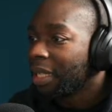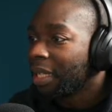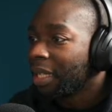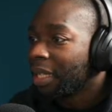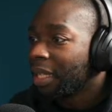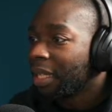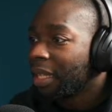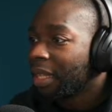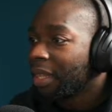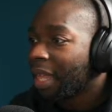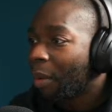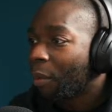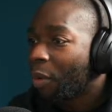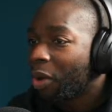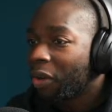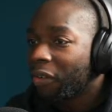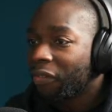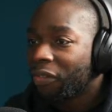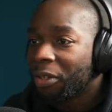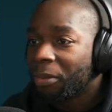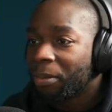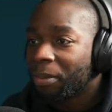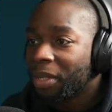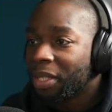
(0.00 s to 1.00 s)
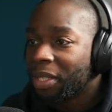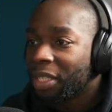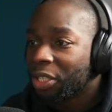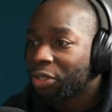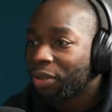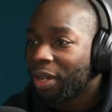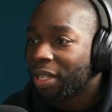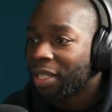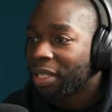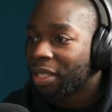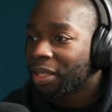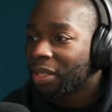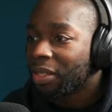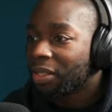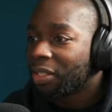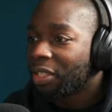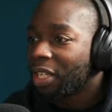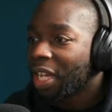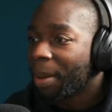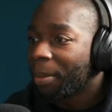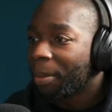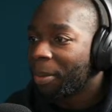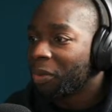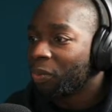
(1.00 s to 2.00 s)
that one of them is addressed to the
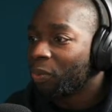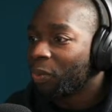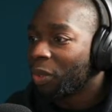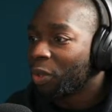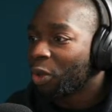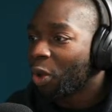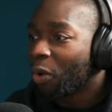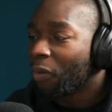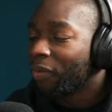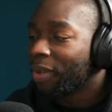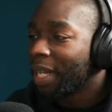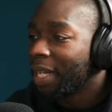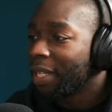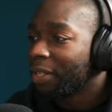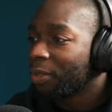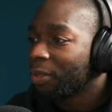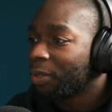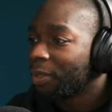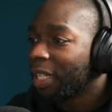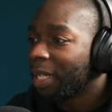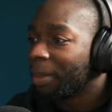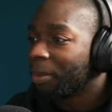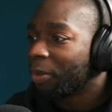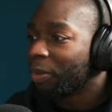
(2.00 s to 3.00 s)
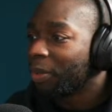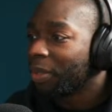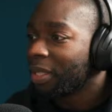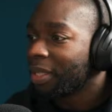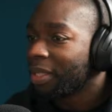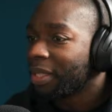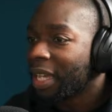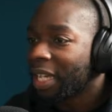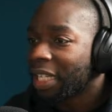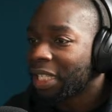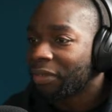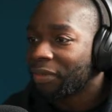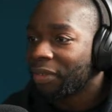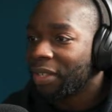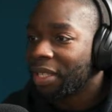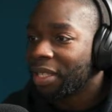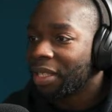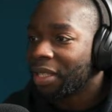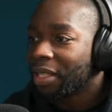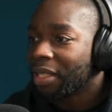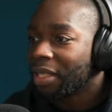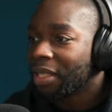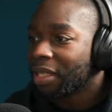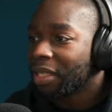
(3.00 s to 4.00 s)
chairman with confidential label, and the text reads,
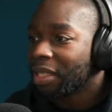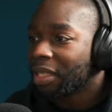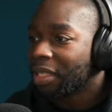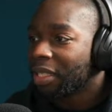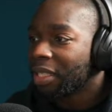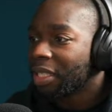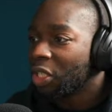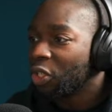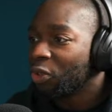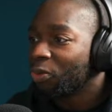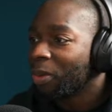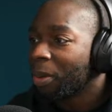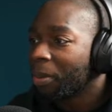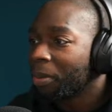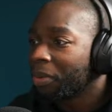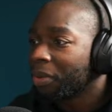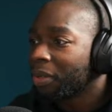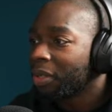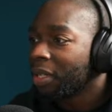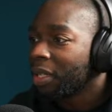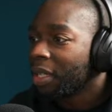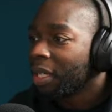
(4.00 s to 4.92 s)
You remember